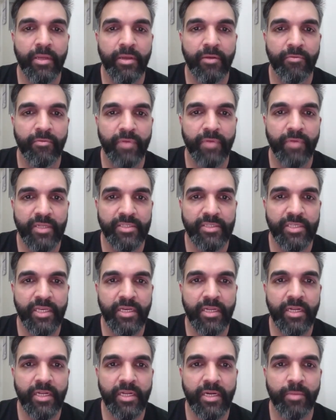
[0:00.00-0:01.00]
we are
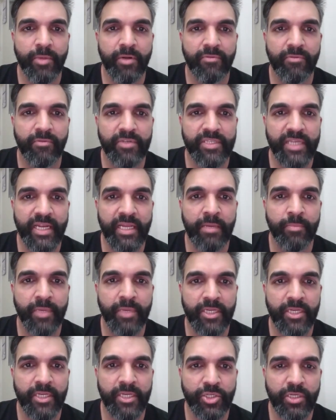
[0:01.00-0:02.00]
seeing a little bit of a selling
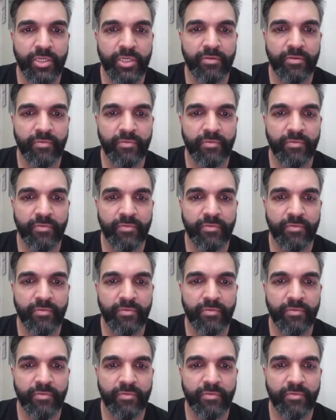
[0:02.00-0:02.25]
pressure.